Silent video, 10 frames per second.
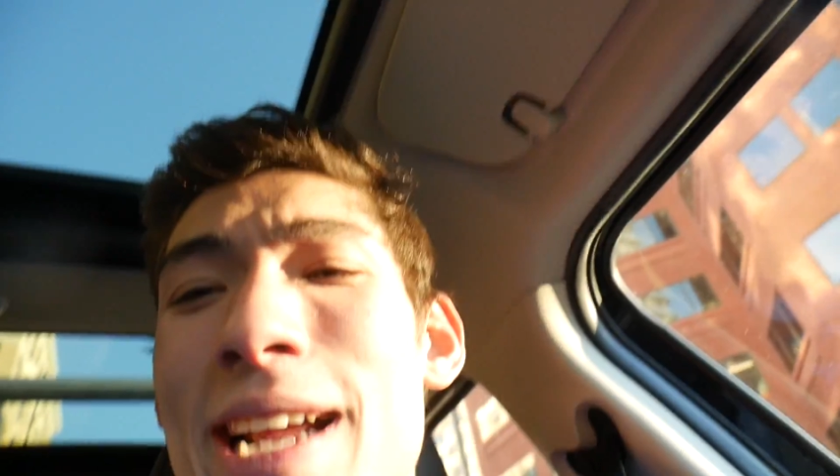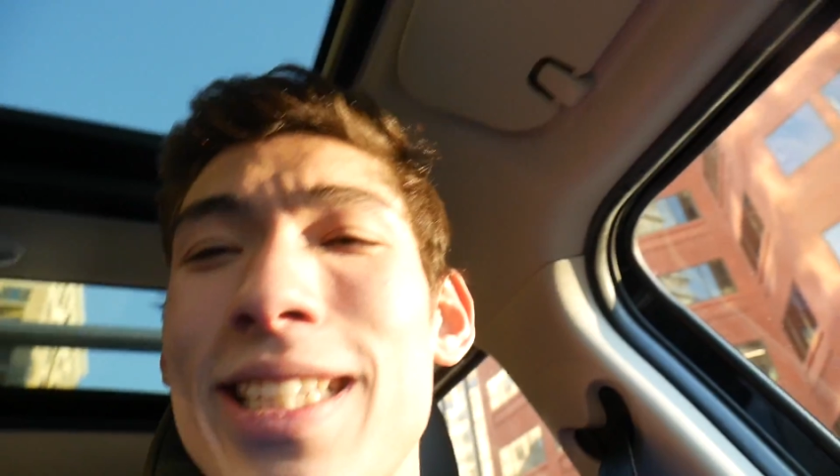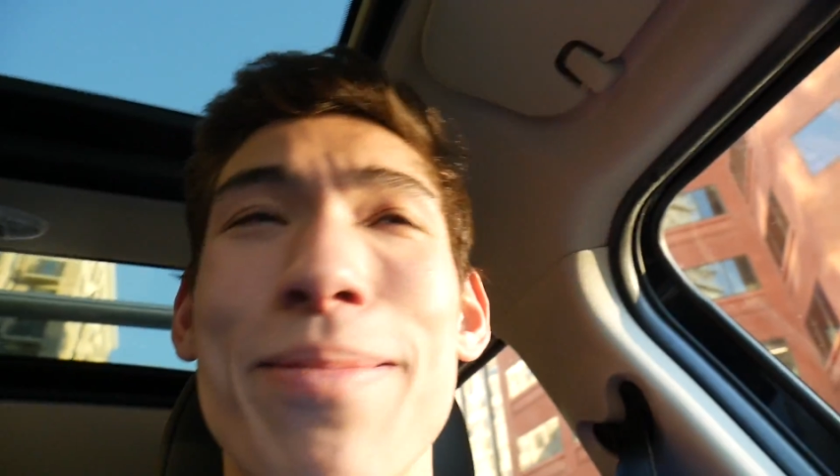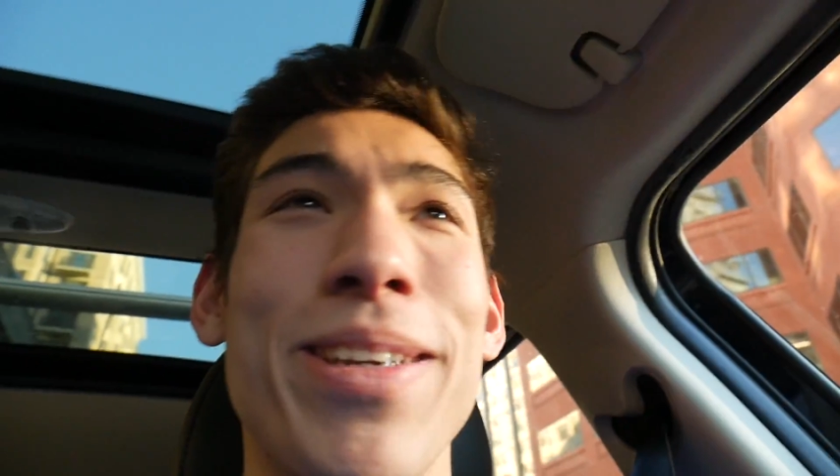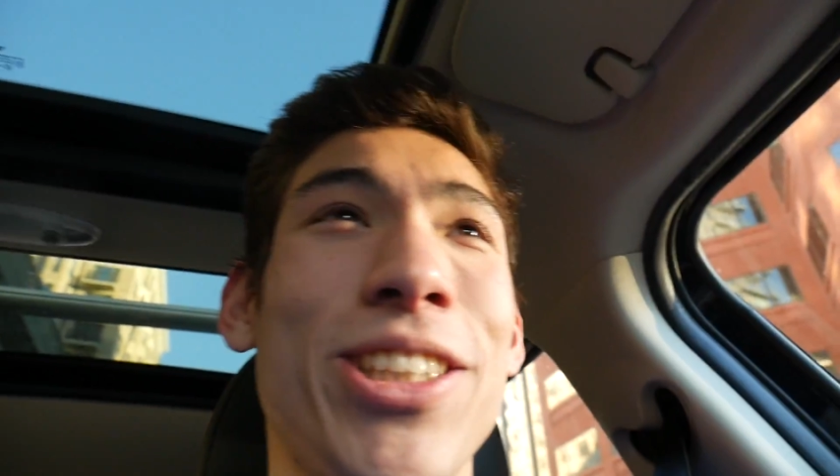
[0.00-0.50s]
of
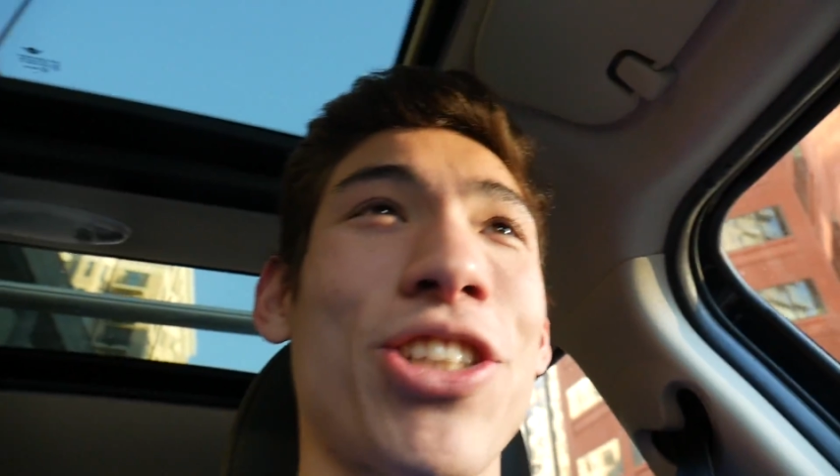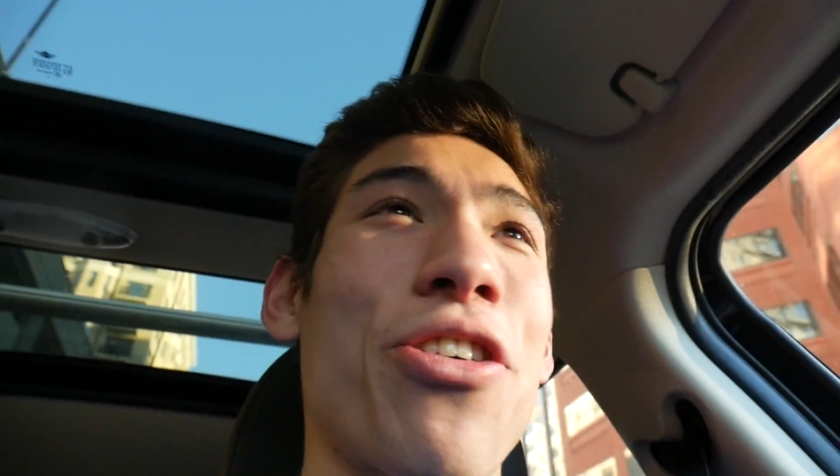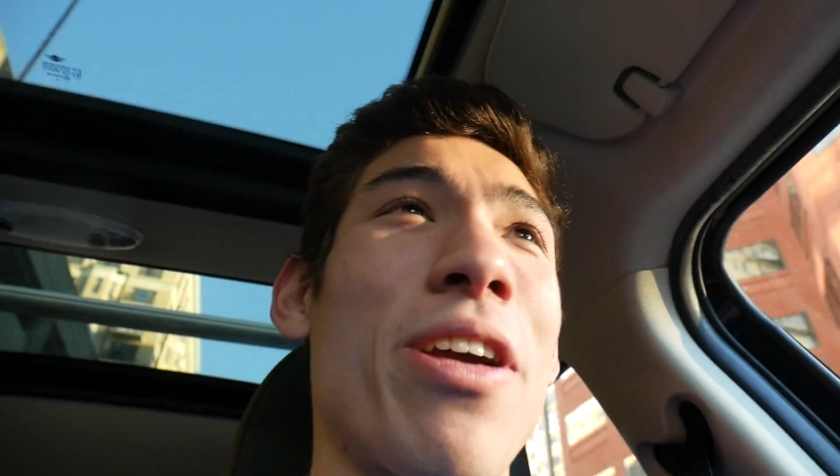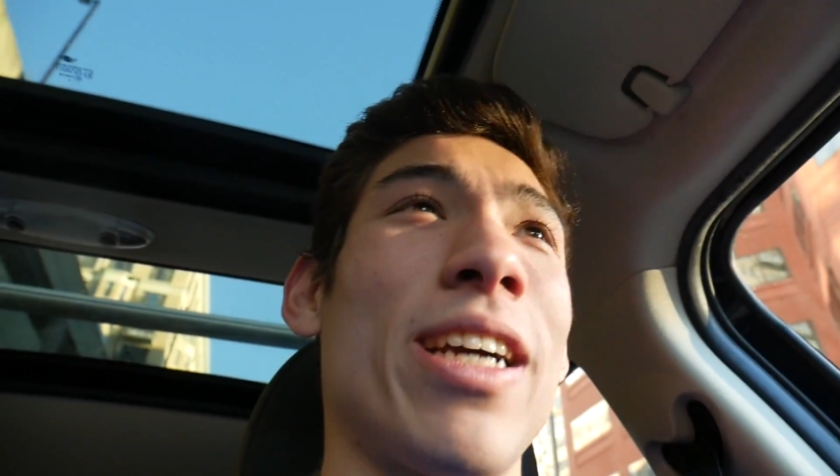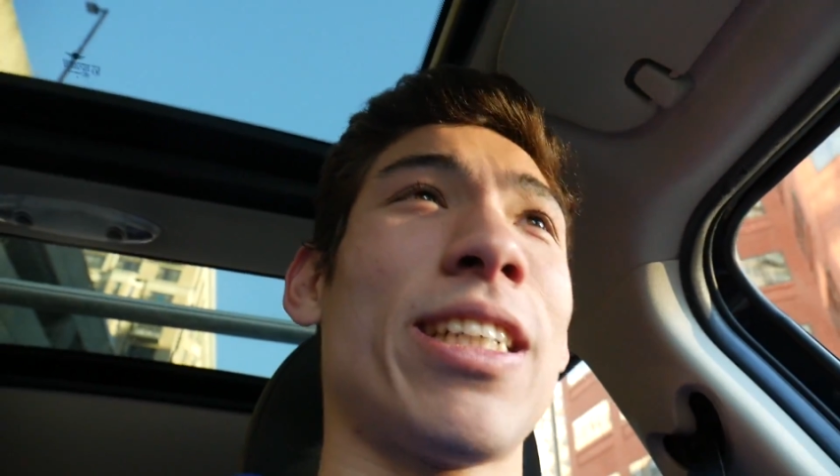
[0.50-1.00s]
tempted to show
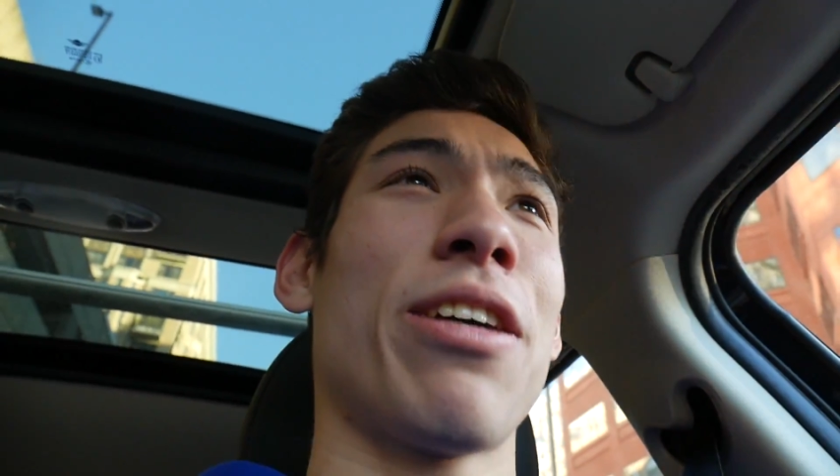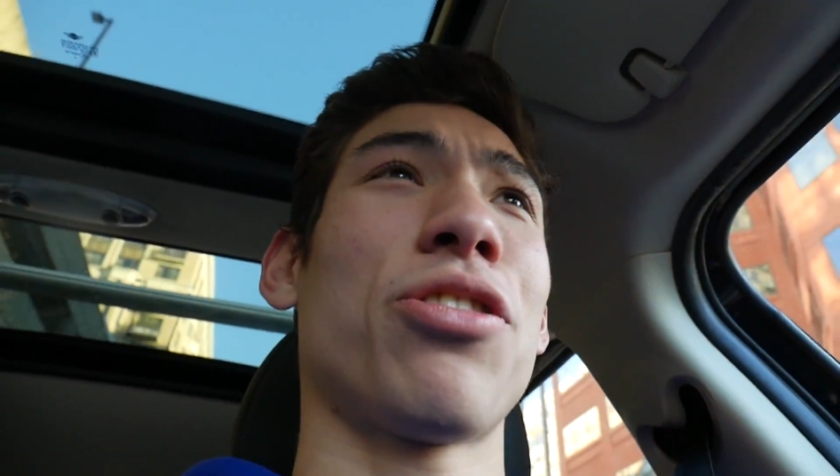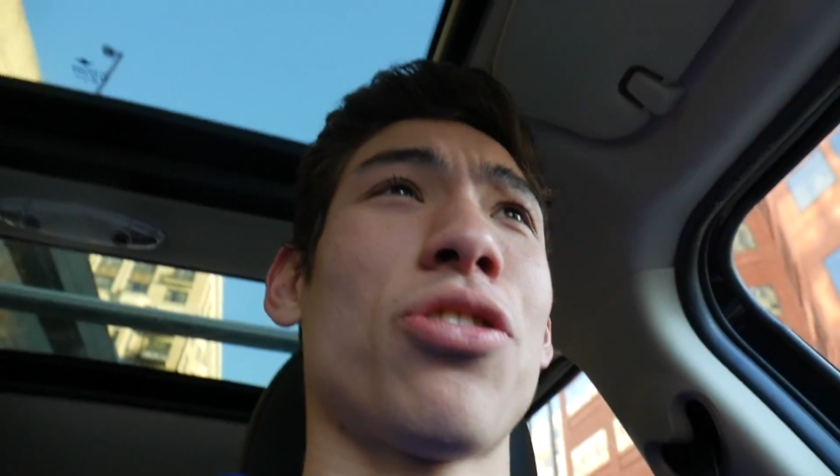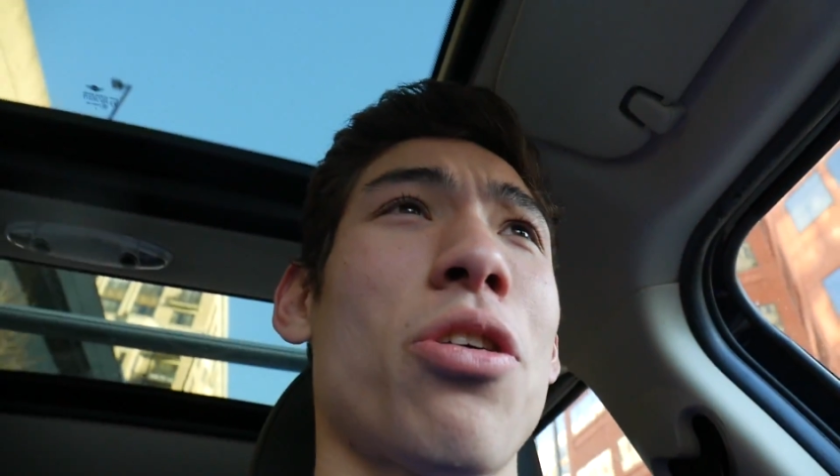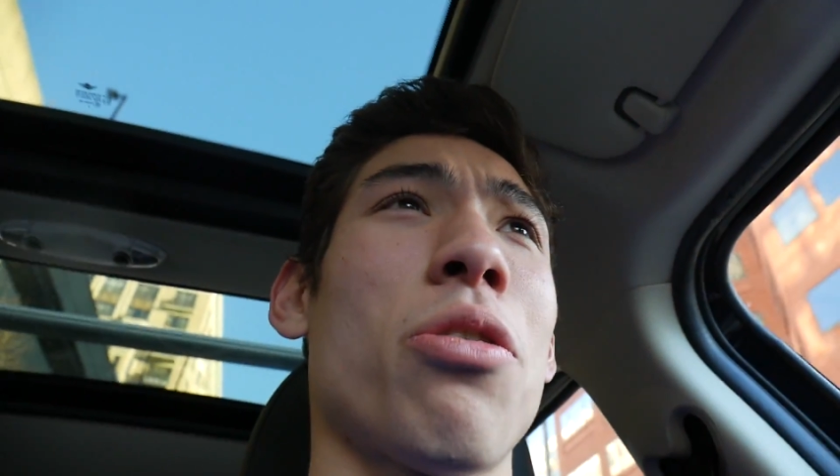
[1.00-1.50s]
you guys how
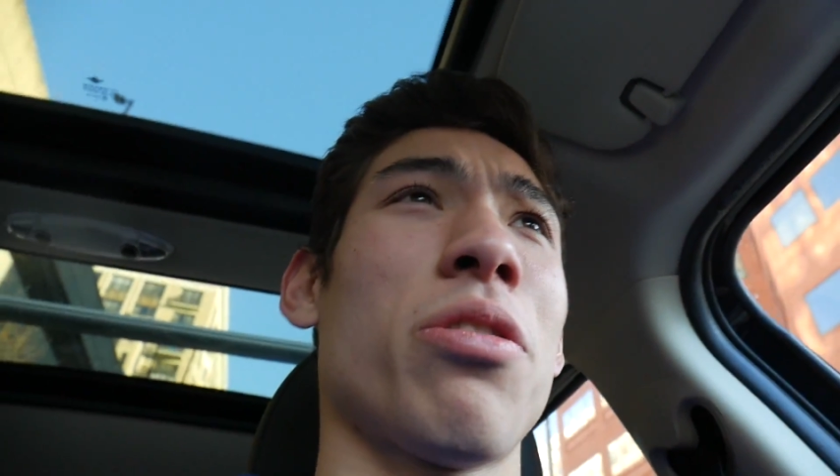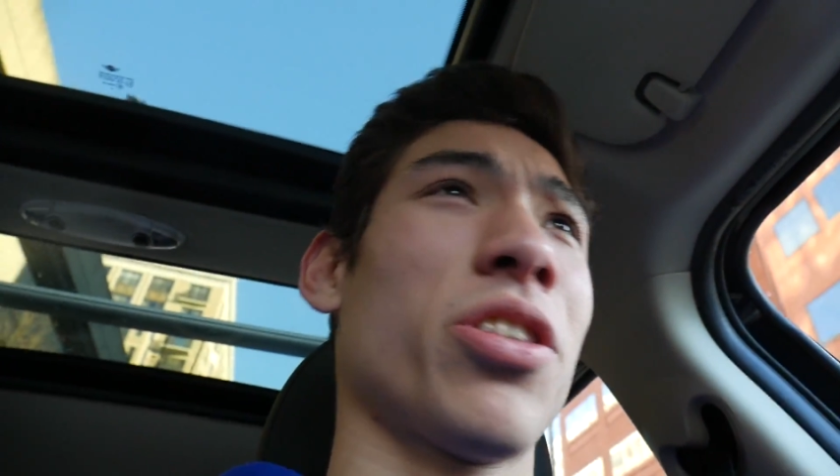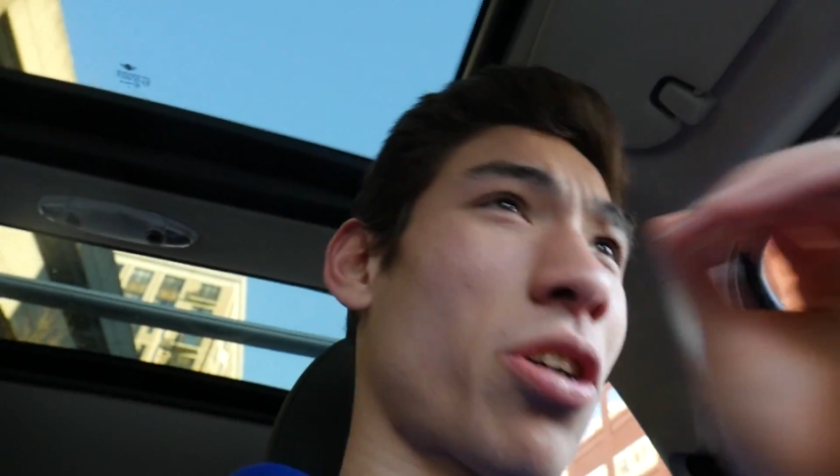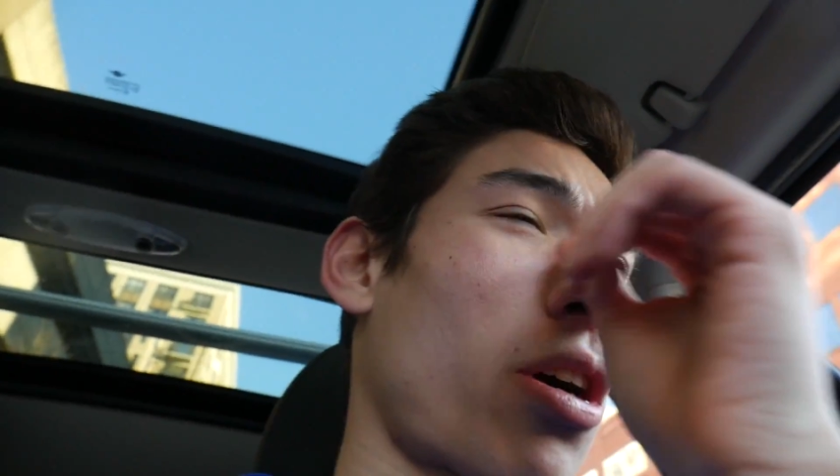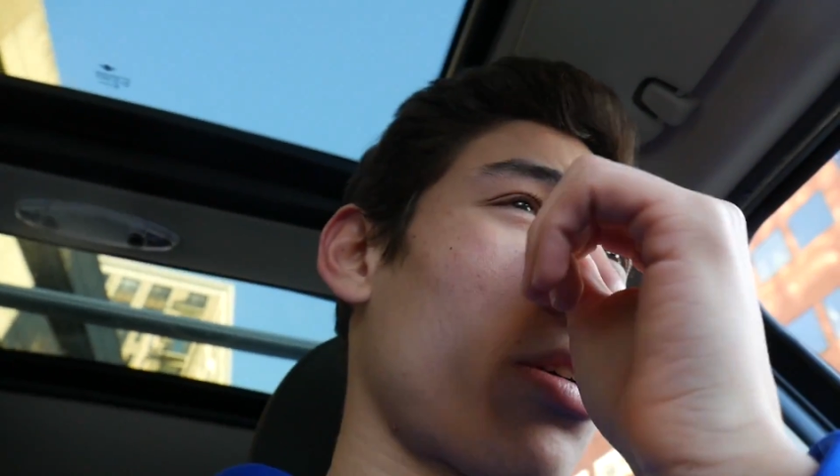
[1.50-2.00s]
slow
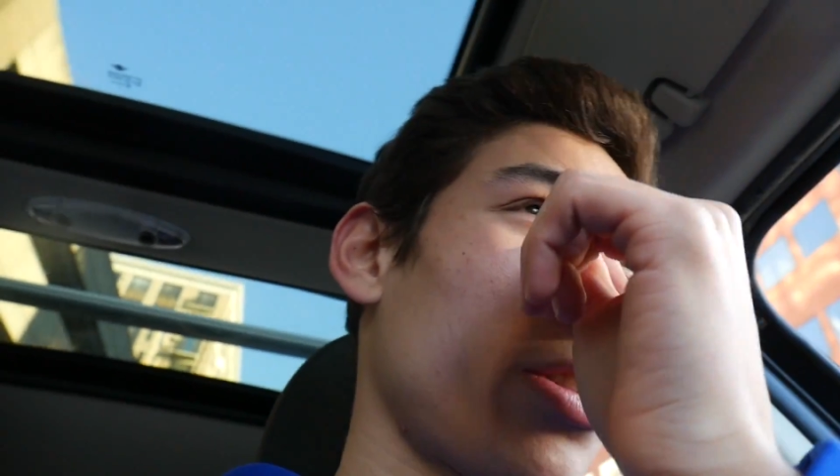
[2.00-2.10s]
this car